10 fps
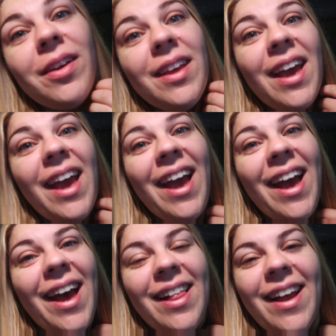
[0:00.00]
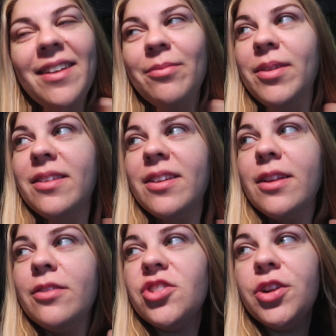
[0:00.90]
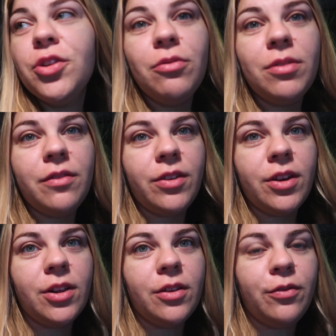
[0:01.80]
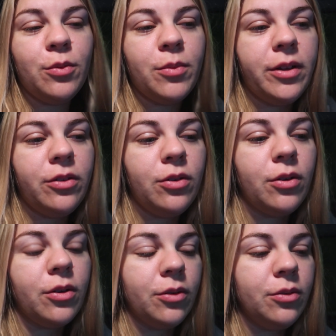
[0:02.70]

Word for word: yeah, we did a gender reveal a few months ago.